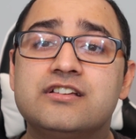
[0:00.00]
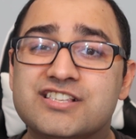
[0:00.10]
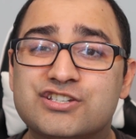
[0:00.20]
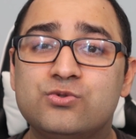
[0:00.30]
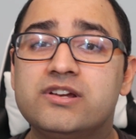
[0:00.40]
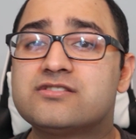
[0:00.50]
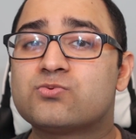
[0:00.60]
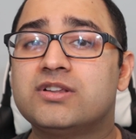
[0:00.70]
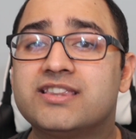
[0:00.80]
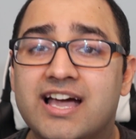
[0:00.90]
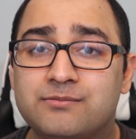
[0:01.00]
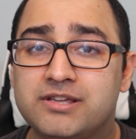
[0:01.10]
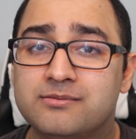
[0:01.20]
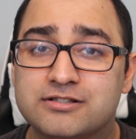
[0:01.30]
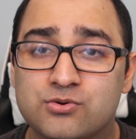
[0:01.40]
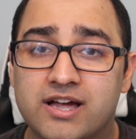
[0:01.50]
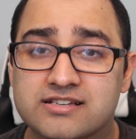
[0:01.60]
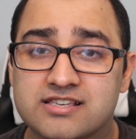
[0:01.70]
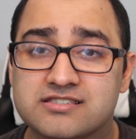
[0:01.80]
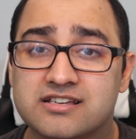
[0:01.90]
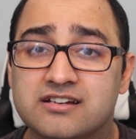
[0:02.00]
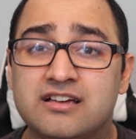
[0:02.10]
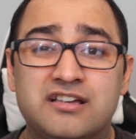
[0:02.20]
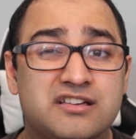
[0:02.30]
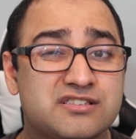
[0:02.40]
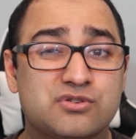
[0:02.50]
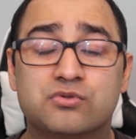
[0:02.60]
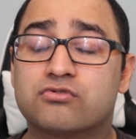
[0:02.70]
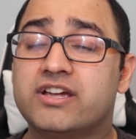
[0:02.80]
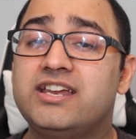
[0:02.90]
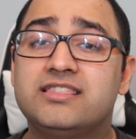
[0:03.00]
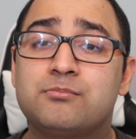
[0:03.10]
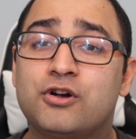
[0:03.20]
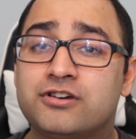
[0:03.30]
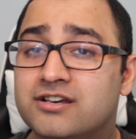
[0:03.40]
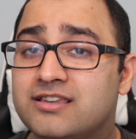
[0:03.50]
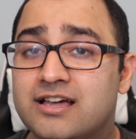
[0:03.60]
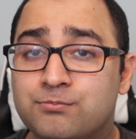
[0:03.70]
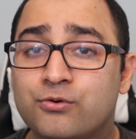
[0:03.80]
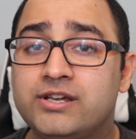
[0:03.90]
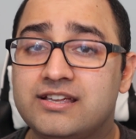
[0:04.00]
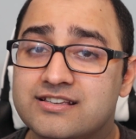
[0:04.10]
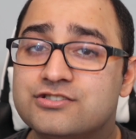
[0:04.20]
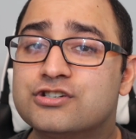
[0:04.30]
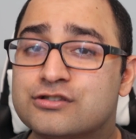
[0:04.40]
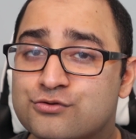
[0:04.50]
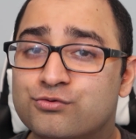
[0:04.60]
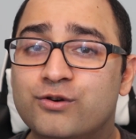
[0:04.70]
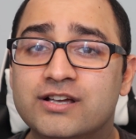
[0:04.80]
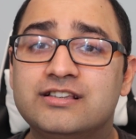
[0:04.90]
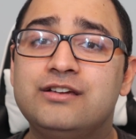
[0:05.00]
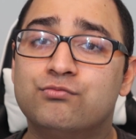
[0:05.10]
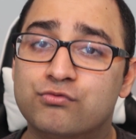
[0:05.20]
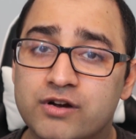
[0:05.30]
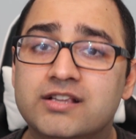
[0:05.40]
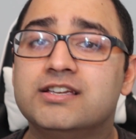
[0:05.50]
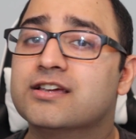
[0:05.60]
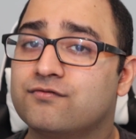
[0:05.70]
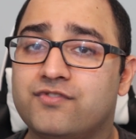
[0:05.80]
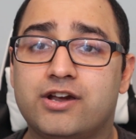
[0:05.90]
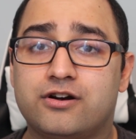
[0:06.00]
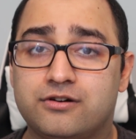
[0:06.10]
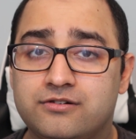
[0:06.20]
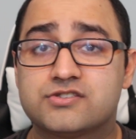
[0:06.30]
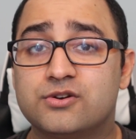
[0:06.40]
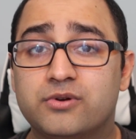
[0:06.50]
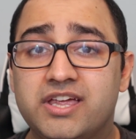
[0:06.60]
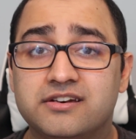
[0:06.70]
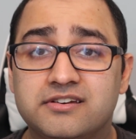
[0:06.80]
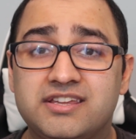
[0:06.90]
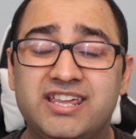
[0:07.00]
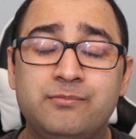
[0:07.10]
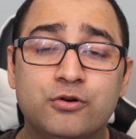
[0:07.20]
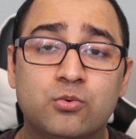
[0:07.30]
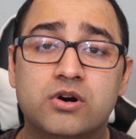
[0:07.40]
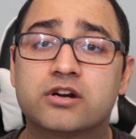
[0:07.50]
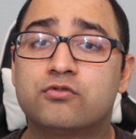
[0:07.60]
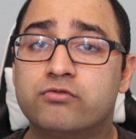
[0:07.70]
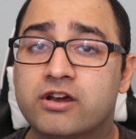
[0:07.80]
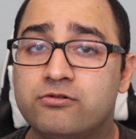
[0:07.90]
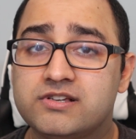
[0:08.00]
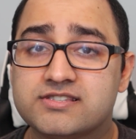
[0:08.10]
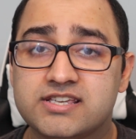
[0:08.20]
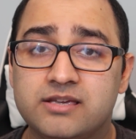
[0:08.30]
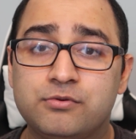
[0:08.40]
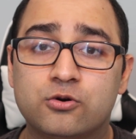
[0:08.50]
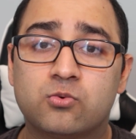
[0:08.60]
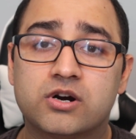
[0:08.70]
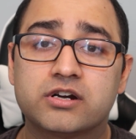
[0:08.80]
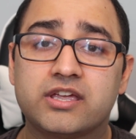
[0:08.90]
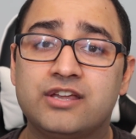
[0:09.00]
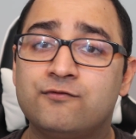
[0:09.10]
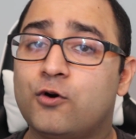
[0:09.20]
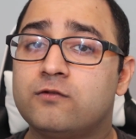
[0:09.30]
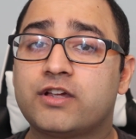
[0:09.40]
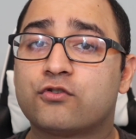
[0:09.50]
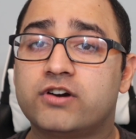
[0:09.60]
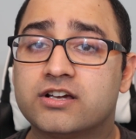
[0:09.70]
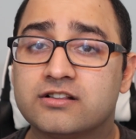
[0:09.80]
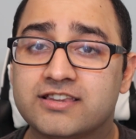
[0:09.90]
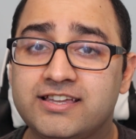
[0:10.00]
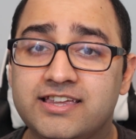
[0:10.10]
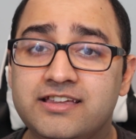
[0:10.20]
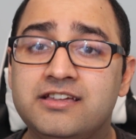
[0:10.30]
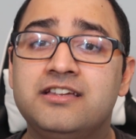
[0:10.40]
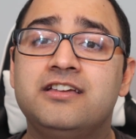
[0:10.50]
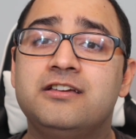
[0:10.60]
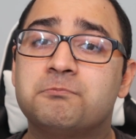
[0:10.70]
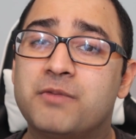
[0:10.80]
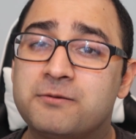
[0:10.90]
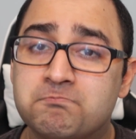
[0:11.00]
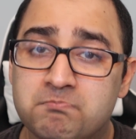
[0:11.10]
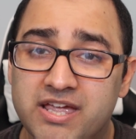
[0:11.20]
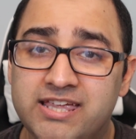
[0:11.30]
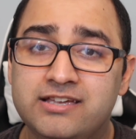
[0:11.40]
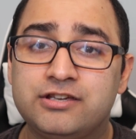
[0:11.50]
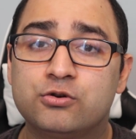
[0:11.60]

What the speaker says: students will not be able to access it. So grading them on it at that point is just really, really unfair. So again, keep your work rigorous, keep your work involving critical thinking, but make